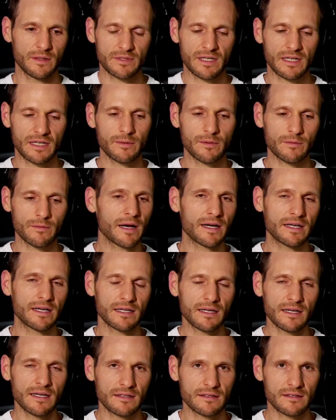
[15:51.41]
You're not going to
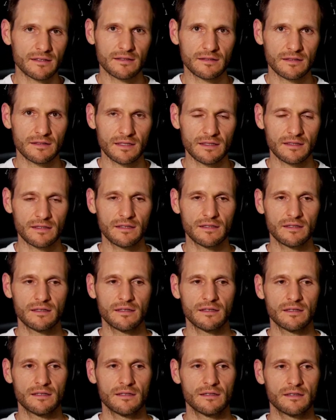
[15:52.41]
be
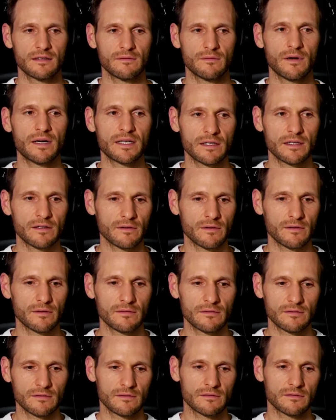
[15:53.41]
writing your
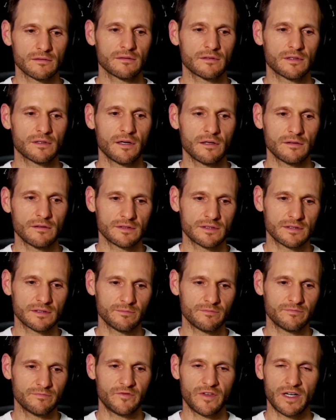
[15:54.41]
own code to
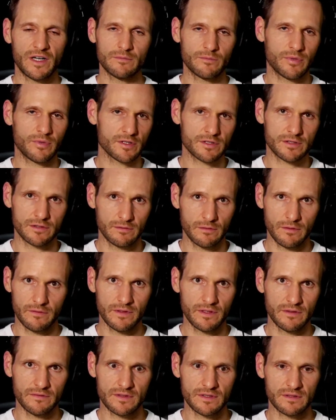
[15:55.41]
find partial
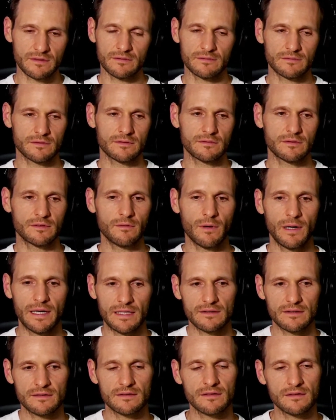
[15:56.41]
derivatives and
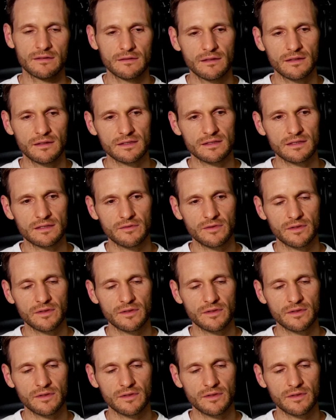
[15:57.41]
gradients and all that stuff.